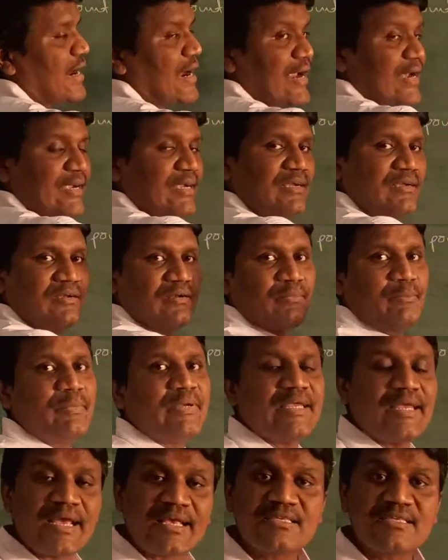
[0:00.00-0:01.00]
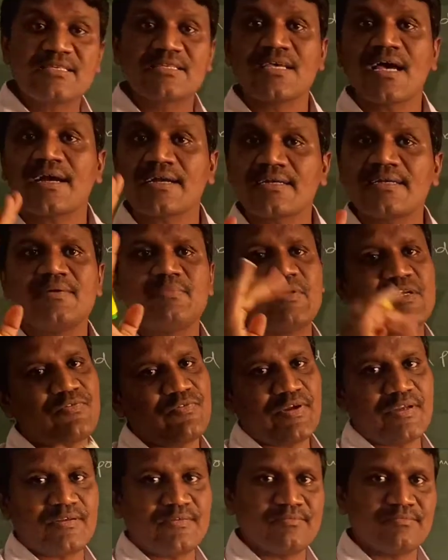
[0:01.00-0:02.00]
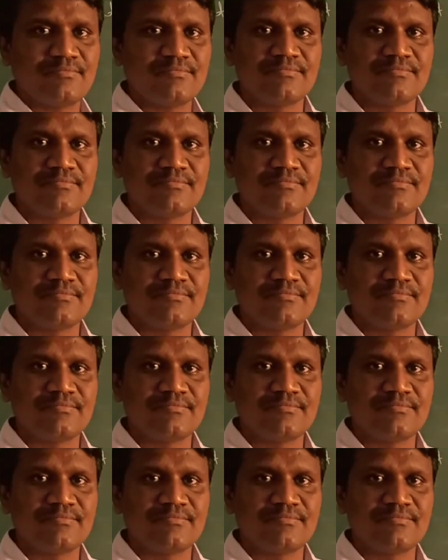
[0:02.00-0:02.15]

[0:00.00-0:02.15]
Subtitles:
and B, exactly between.